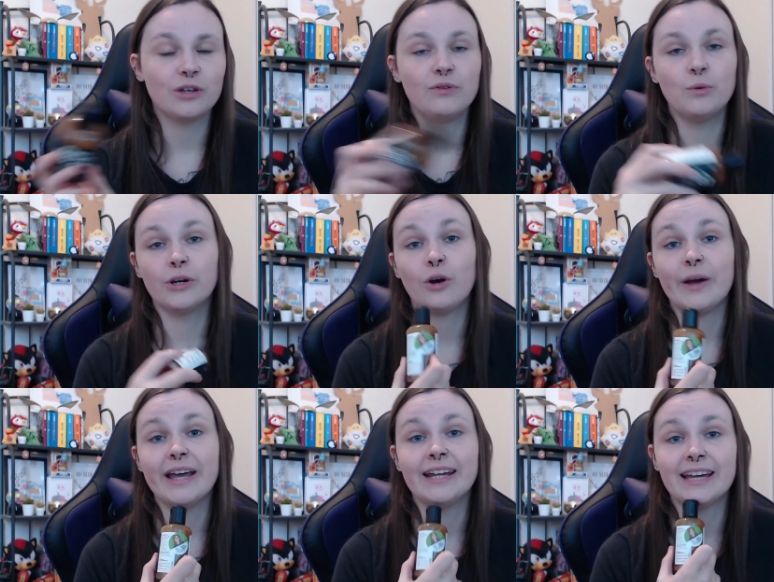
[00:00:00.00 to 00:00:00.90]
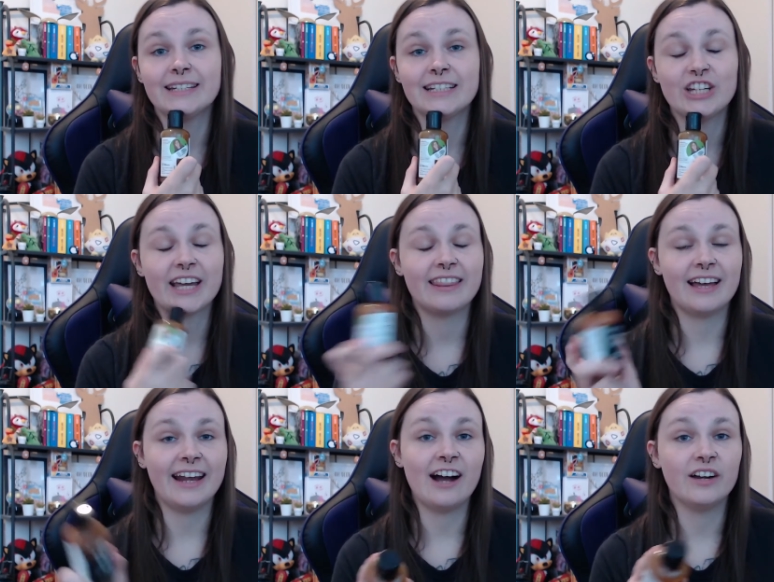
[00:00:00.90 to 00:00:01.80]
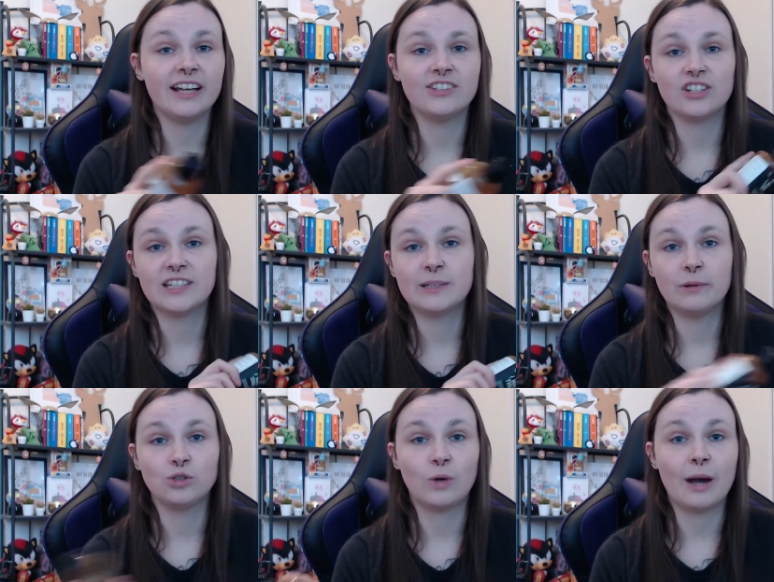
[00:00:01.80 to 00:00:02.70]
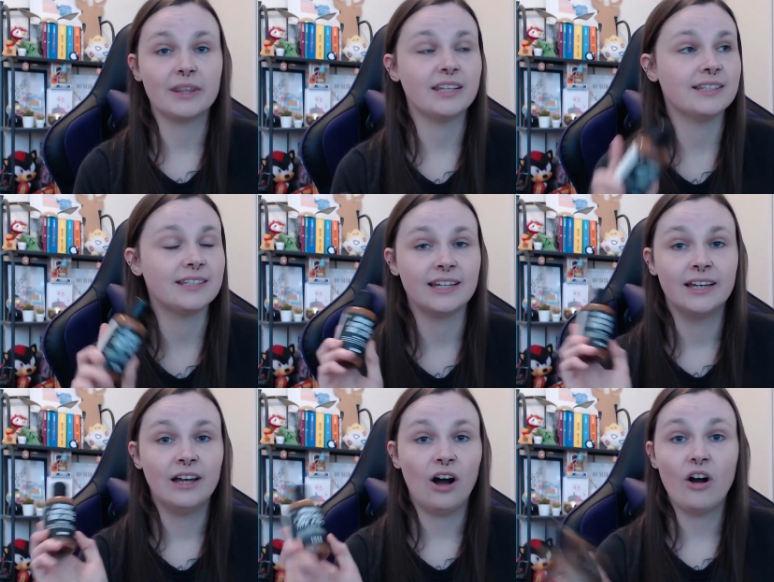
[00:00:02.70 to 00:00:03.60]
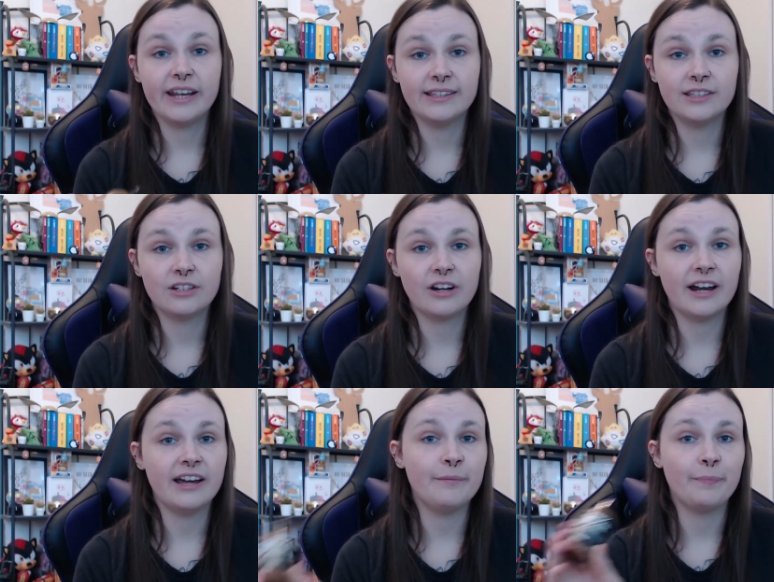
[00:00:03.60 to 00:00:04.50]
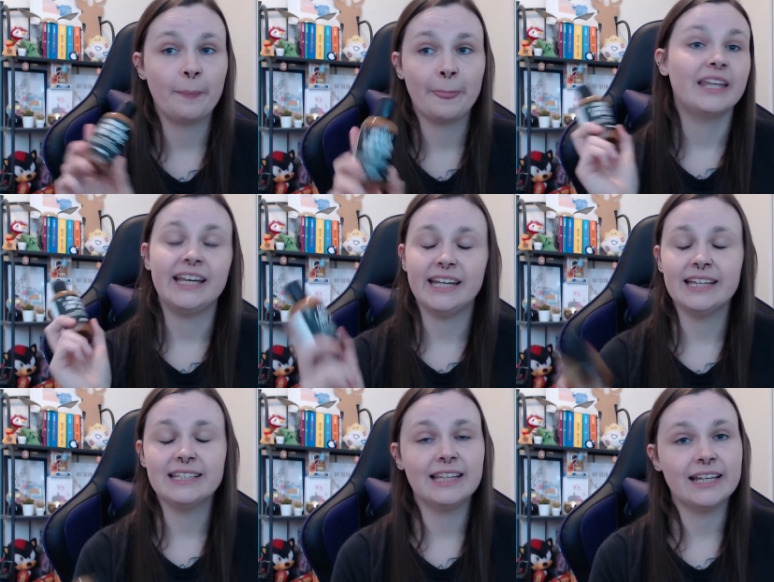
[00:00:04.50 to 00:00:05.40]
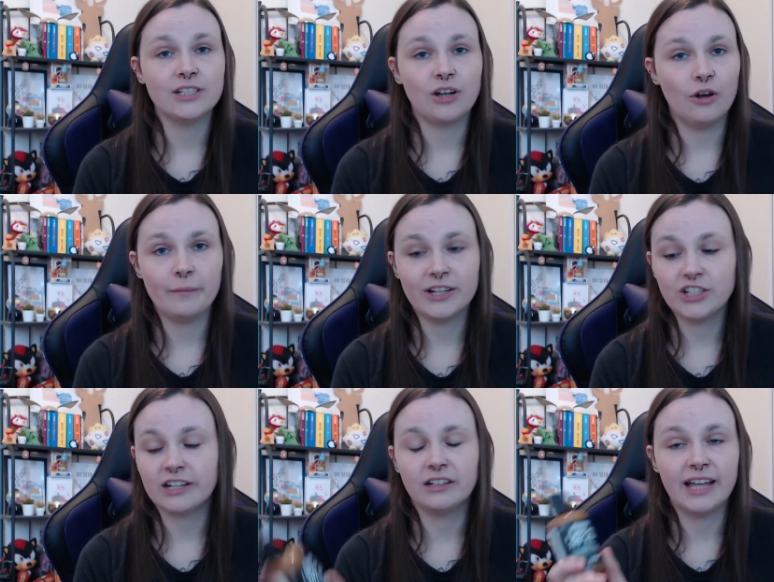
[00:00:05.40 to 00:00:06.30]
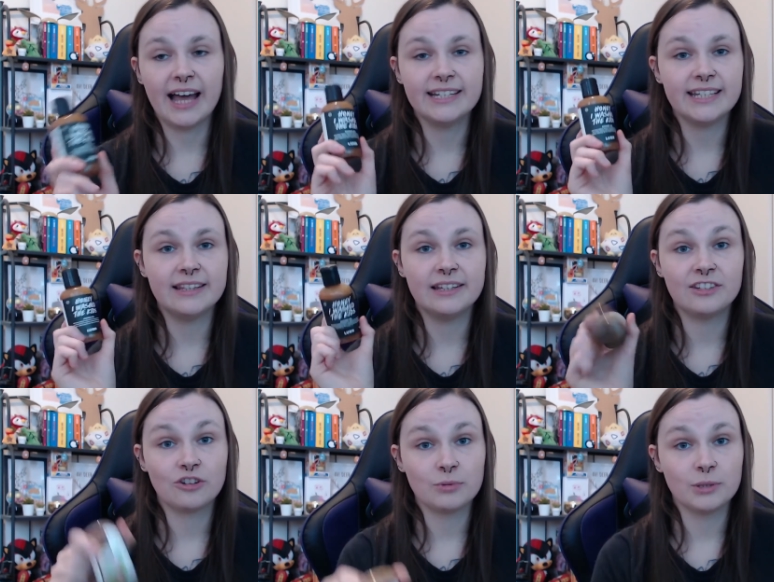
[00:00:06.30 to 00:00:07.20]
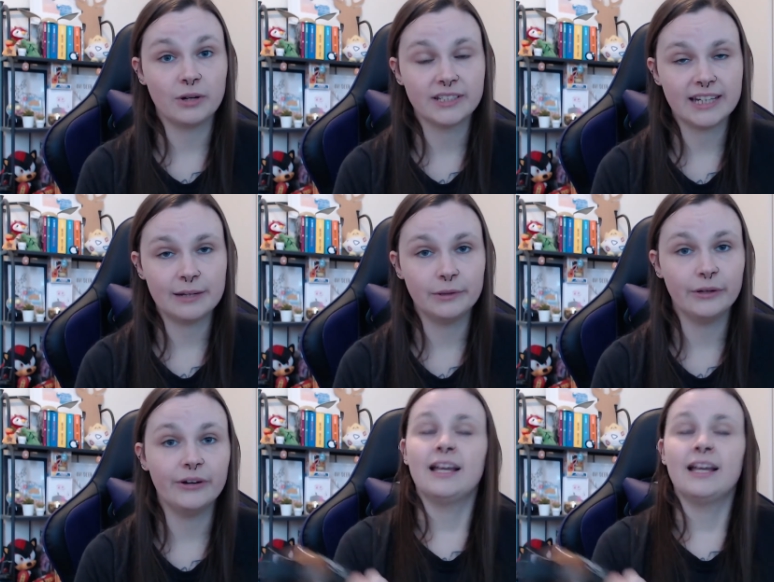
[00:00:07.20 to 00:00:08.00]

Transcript: So if you want to go ahead and check that out, it's just Spiritual Amethyst on Instagram. It is linked on my channel and in the description box down below.